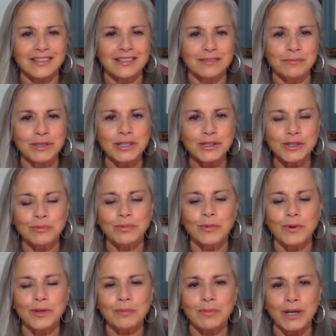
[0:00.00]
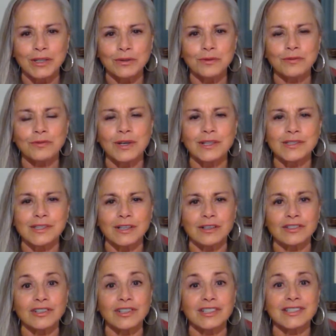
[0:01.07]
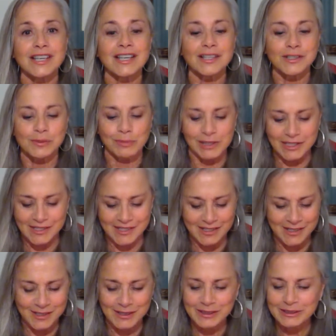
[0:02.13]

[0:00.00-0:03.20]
and being supported by new friends that are going to take us places